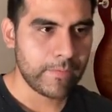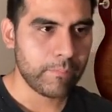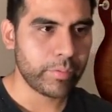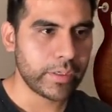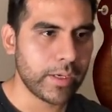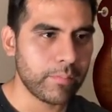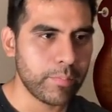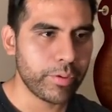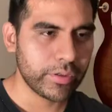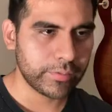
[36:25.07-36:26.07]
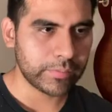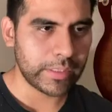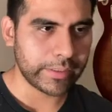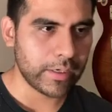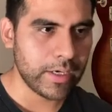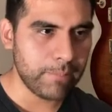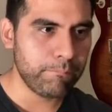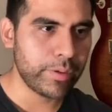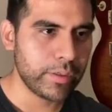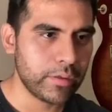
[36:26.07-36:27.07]
But I'm putting something like
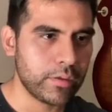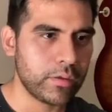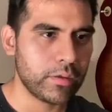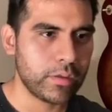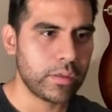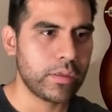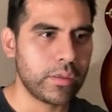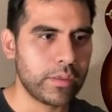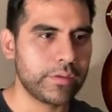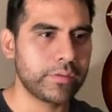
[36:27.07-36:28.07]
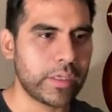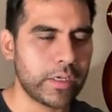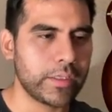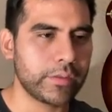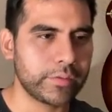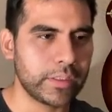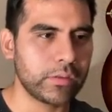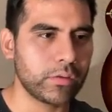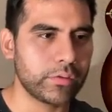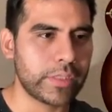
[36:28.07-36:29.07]
up Is that
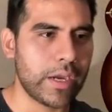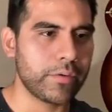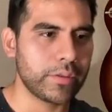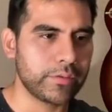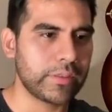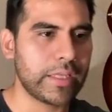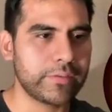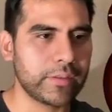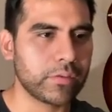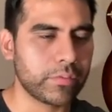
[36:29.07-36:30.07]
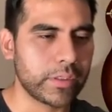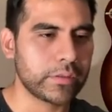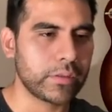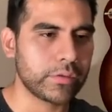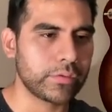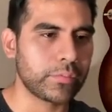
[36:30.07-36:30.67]
signal down? Is that signal right there? To the